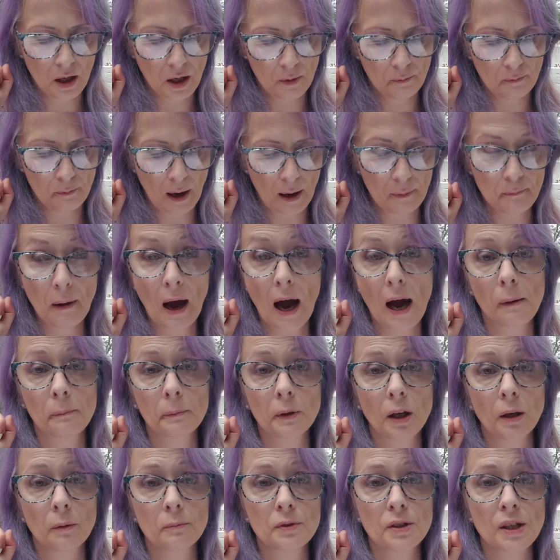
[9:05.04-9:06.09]
my mom
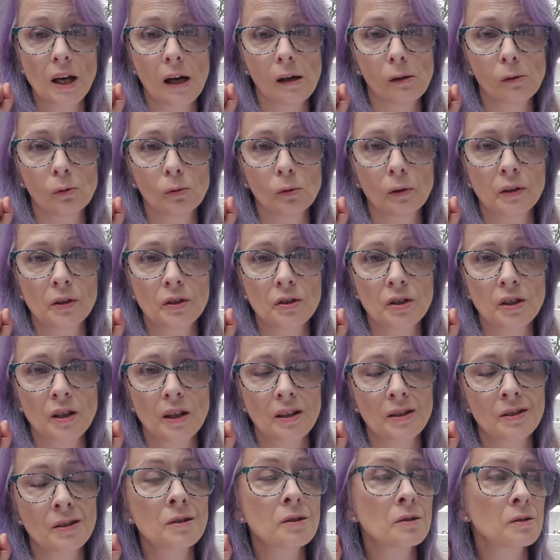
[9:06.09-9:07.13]
comes out and
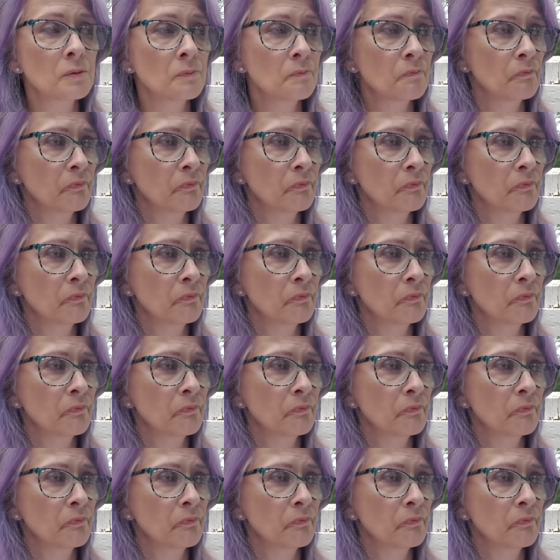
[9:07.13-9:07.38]
says,